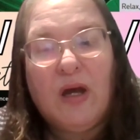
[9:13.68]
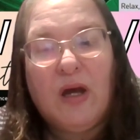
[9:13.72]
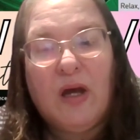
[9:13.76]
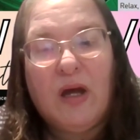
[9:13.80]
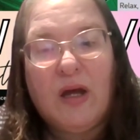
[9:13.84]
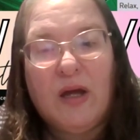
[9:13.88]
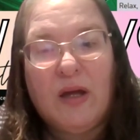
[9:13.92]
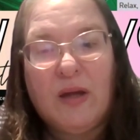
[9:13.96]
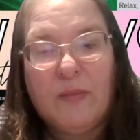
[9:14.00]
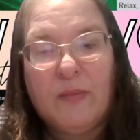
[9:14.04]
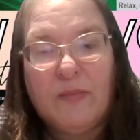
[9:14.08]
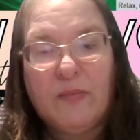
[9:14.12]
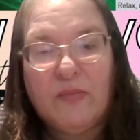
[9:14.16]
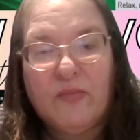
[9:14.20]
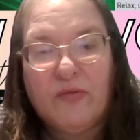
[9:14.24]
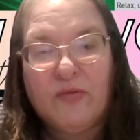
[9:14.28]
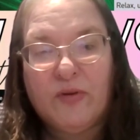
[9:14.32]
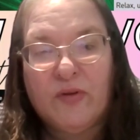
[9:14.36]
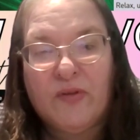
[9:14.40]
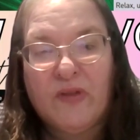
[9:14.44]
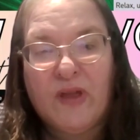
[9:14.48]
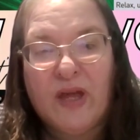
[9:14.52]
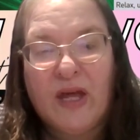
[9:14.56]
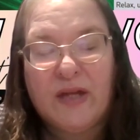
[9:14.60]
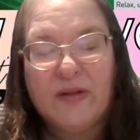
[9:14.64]

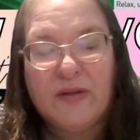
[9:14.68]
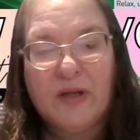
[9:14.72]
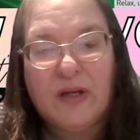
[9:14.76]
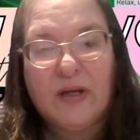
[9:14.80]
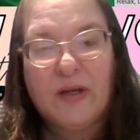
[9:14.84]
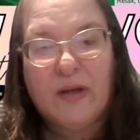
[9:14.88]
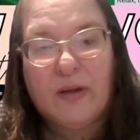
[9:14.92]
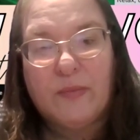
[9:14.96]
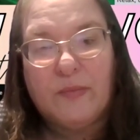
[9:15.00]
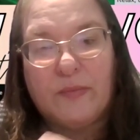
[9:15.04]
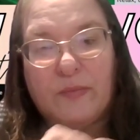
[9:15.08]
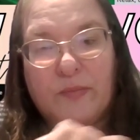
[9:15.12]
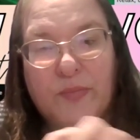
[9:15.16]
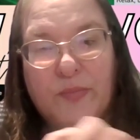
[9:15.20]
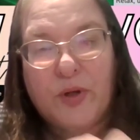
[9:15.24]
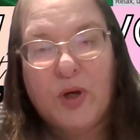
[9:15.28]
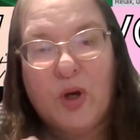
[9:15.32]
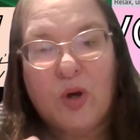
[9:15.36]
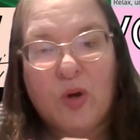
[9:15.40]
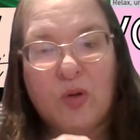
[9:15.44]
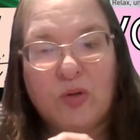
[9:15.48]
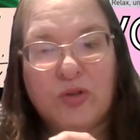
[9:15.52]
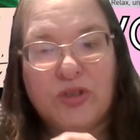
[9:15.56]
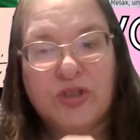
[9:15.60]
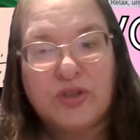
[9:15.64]
for that
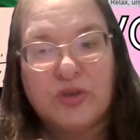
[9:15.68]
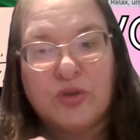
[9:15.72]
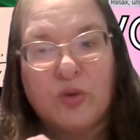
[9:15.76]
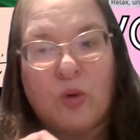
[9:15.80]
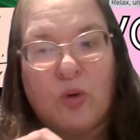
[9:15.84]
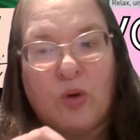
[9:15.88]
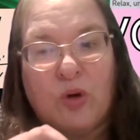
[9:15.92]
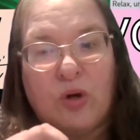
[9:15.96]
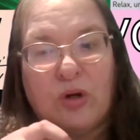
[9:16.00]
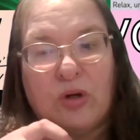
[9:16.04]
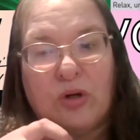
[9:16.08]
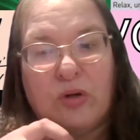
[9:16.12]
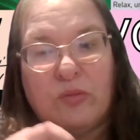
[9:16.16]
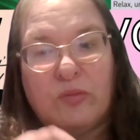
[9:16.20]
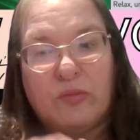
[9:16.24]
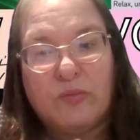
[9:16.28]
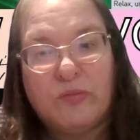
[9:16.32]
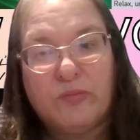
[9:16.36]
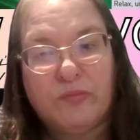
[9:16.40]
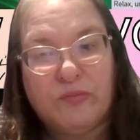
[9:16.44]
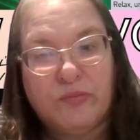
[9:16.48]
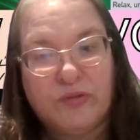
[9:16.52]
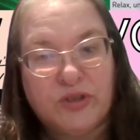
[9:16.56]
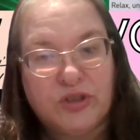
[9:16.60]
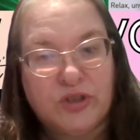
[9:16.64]
post or
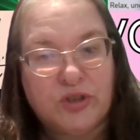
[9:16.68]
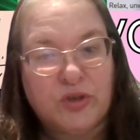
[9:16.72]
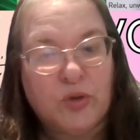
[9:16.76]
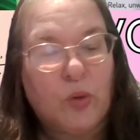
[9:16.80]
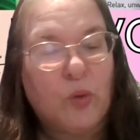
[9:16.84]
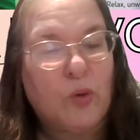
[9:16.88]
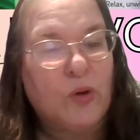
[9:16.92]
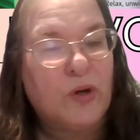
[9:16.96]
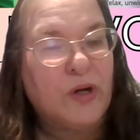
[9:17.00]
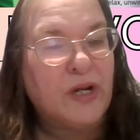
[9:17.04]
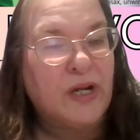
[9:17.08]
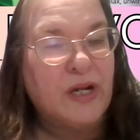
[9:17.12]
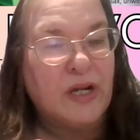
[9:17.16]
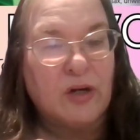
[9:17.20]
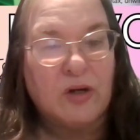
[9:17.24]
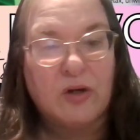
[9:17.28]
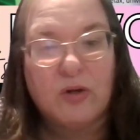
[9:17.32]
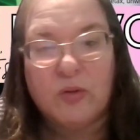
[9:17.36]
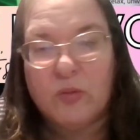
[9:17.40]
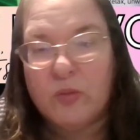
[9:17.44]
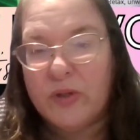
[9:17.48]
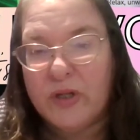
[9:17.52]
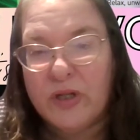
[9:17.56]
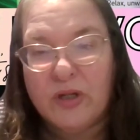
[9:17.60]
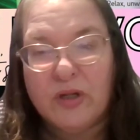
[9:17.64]
story
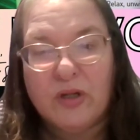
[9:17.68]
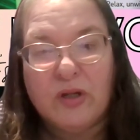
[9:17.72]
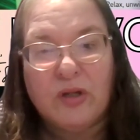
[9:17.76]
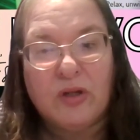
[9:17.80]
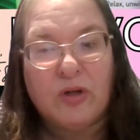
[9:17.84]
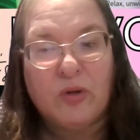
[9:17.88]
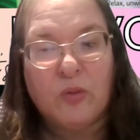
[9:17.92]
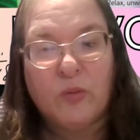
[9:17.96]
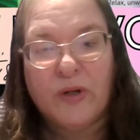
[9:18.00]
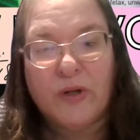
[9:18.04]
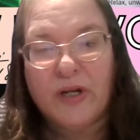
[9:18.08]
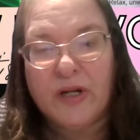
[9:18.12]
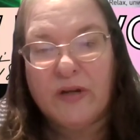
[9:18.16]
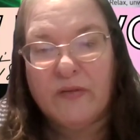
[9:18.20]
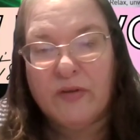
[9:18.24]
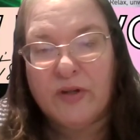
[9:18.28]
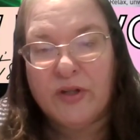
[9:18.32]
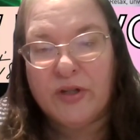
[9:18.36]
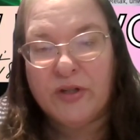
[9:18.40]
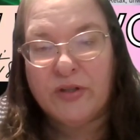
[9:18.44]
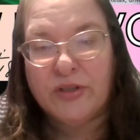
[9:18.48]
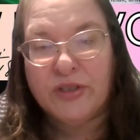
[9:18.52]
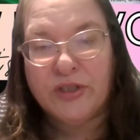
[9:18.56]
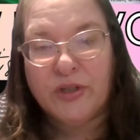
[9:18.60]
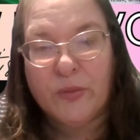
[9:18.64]
or reel or whatever
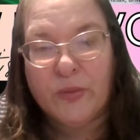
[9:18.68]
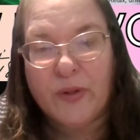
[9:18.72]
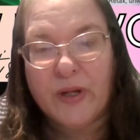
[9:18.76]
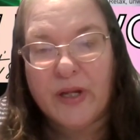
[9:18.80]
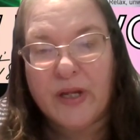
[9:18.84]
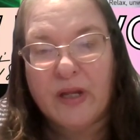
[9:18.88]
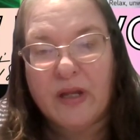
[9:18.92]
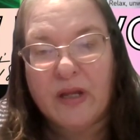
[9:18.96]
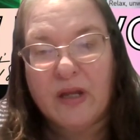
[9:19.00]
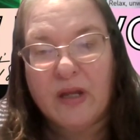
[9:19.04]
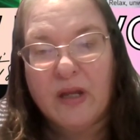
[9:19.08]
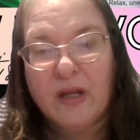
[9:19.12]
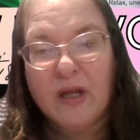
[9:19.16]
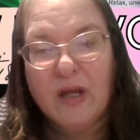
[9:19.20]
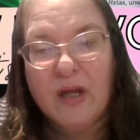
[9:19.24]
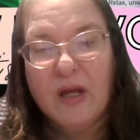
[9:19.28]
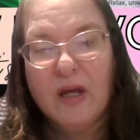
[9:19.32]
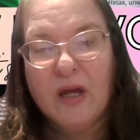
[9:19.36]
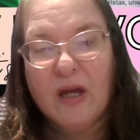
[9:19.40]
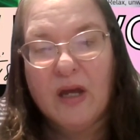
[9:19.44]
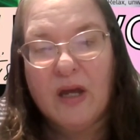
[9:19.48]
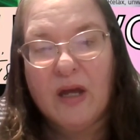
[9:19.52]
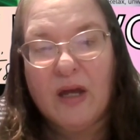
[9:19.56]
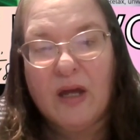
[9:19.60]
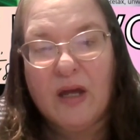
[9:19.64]
you're doing.
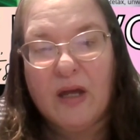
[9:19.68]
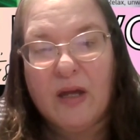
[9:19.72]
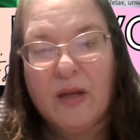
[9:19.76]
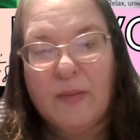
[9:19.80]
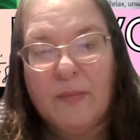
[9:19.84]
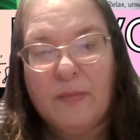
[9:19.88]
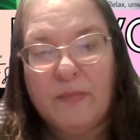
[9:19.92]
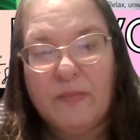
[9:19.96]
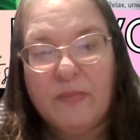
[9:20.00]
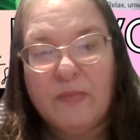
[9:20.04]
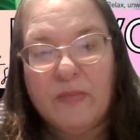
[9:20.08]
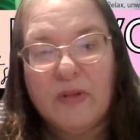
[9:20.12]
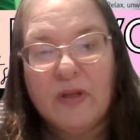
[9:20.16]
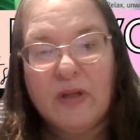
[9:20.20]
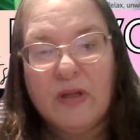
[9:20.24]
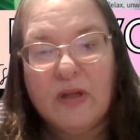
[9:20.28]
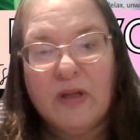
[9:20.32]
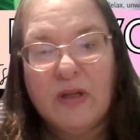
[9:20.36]
Um,